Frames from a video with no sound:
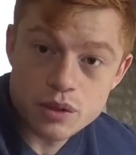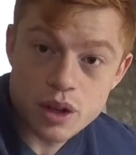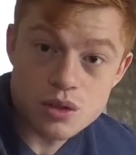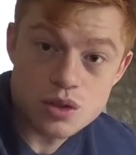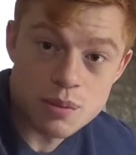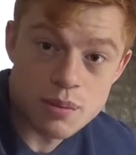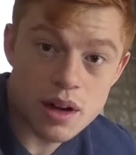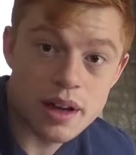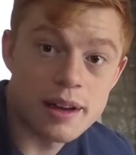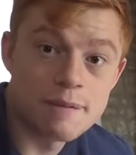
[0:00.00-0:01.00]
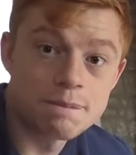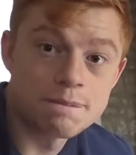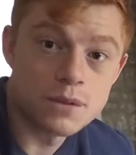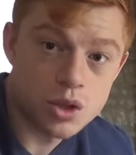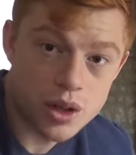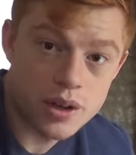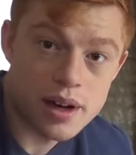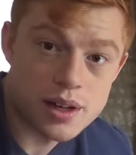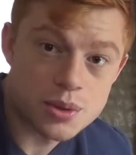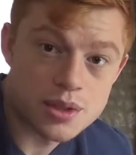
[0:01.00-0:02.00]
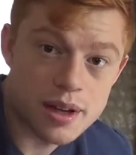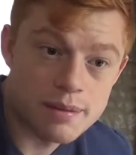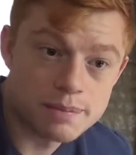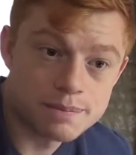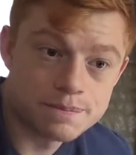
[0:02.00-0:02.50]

go to the supermarket, show you guys what's up